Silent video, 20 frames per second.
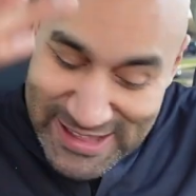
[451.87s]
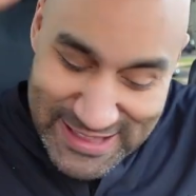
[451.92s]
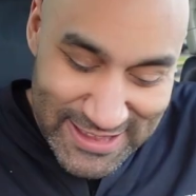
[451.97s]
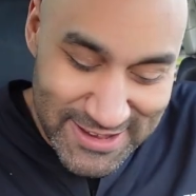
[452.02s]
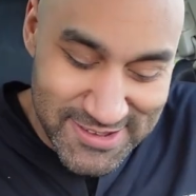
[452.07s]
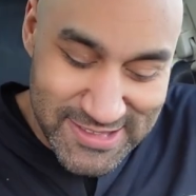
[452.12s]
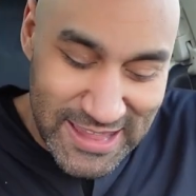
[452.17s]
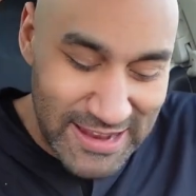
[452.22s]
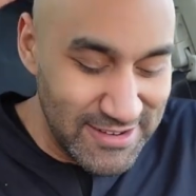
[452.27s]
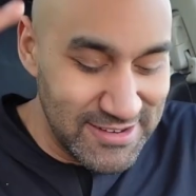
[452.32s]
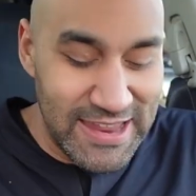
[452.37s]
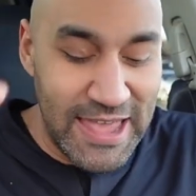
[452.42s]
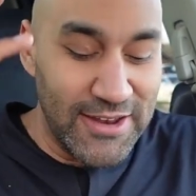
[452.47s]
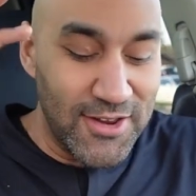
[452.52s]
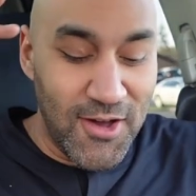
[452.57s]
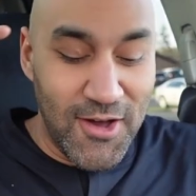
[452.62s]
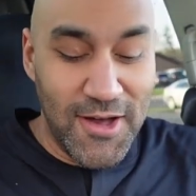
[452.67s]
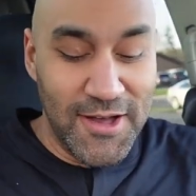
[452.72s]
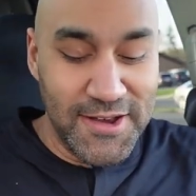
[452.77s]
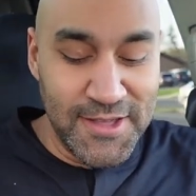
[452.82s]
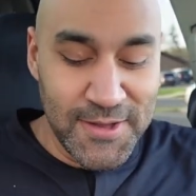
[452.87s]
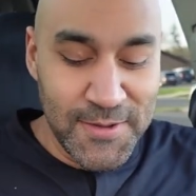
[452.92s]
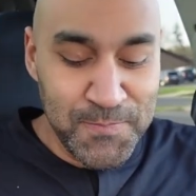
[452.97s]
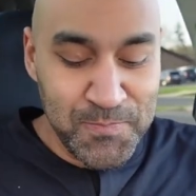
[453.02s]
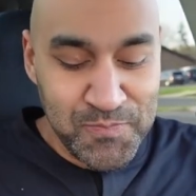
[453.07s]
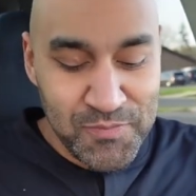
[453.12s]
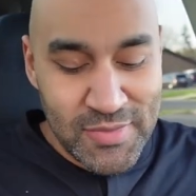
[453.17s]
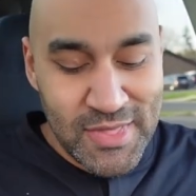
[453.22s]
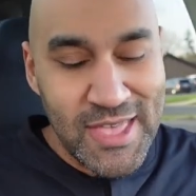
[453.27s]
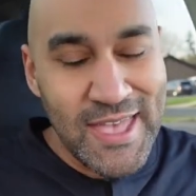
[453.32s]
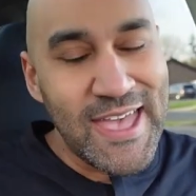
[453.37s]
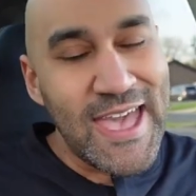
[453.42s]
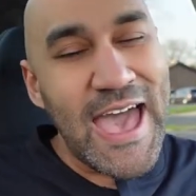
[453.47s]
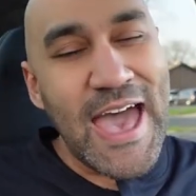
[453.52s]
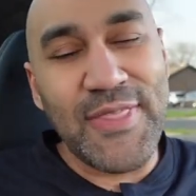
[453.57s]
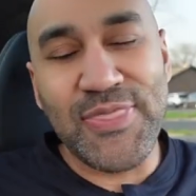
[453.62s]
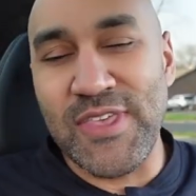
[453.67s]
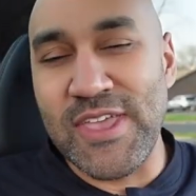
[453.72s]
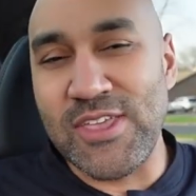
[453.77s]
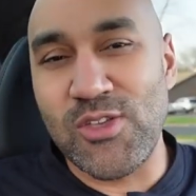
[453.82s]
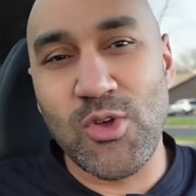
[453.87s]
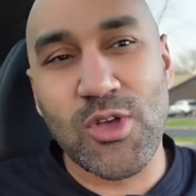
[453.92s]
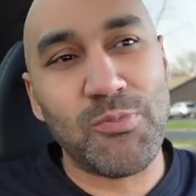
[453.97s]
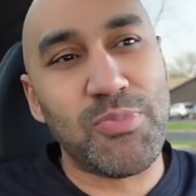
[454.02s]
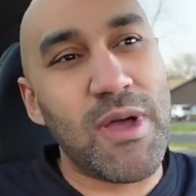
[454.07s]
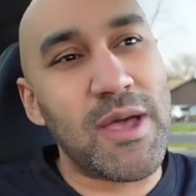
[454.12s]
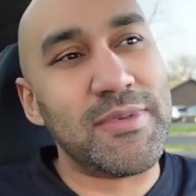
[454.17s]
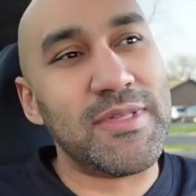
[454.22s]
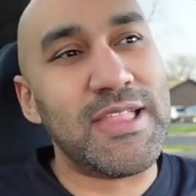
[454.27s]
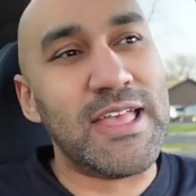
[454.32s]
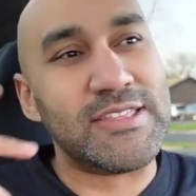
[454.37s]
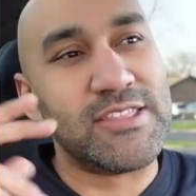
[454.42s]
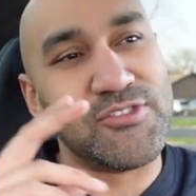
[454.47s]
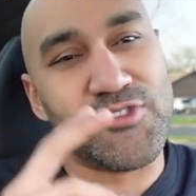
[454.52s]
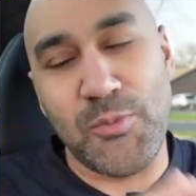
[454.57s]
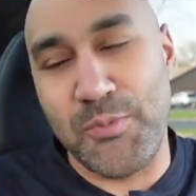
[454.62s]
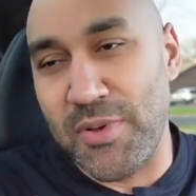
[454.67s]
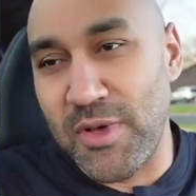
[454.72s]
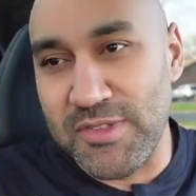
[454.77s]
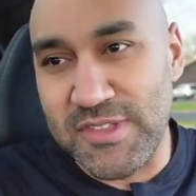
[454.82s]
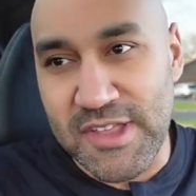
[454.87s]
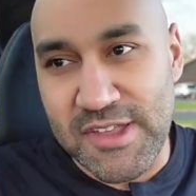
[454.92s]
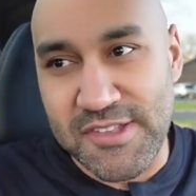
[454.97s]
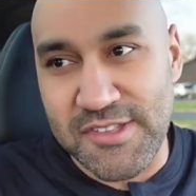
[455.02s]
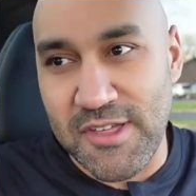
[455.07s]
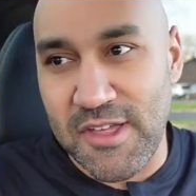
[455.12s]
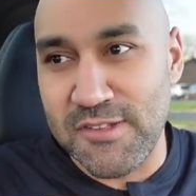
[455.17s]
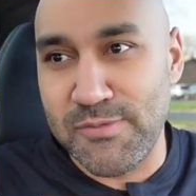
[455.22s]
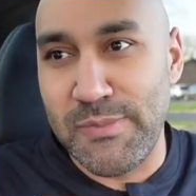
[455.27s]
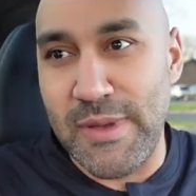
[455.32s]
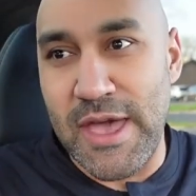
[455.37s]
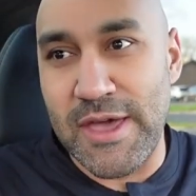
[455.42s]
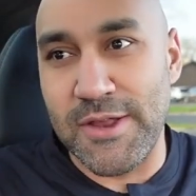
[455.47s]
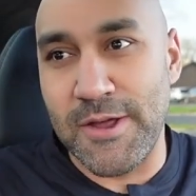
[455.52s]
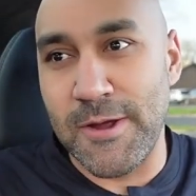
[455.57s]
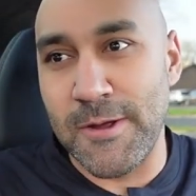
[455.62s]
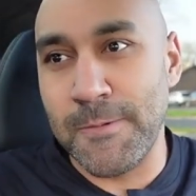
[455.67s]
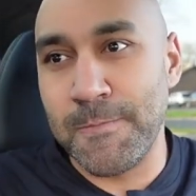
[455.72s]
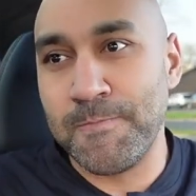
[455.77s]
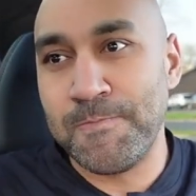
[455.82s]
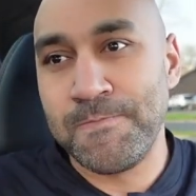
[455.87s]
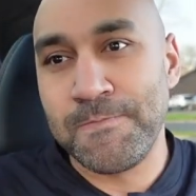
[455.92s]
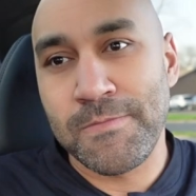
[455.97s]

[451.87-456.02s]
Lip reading: It's like dead on. I think you would probably like the chipotle sauce better.